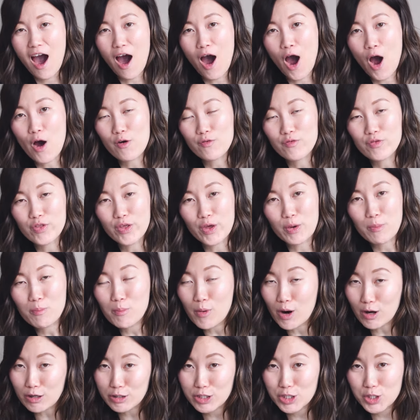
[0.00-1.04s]
of the
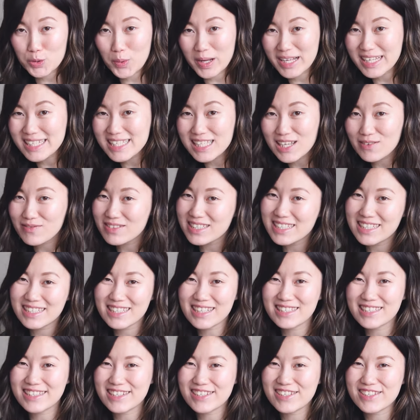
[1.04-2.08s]
March 2017
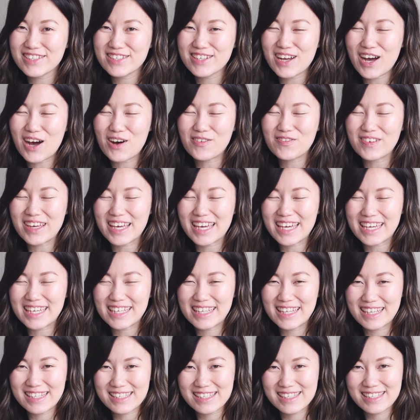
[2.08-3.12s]
edition of
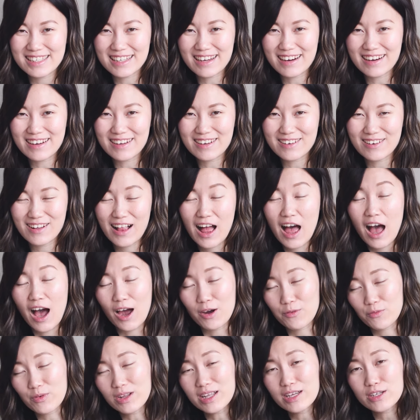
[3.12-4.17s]
In Style.
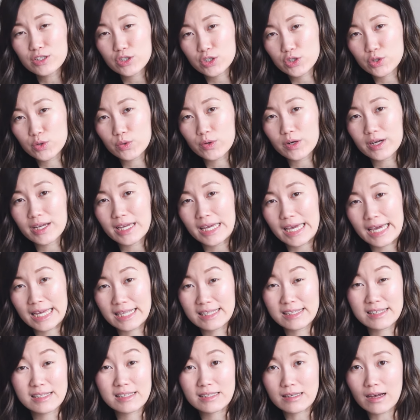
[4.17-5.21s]
I really enjoy
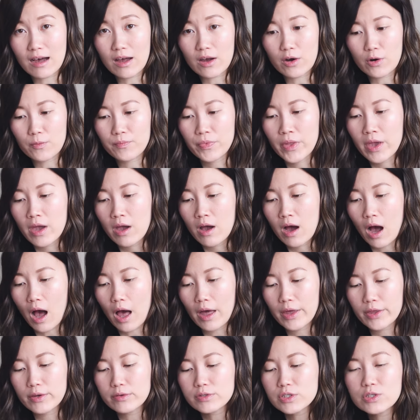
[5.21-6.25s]
In Style
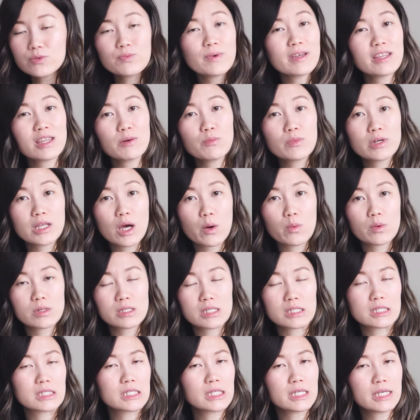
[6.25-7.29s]
I used to read them when I
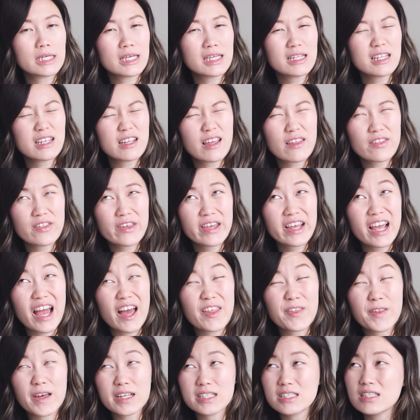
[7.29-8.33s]
was a teen and I think
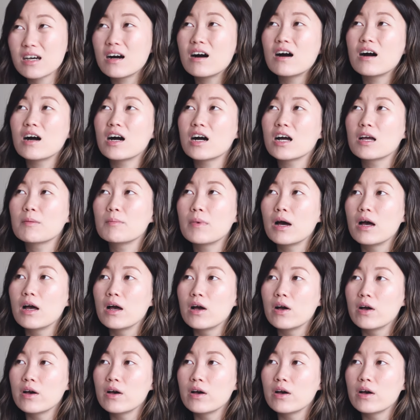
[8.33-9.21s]
at that time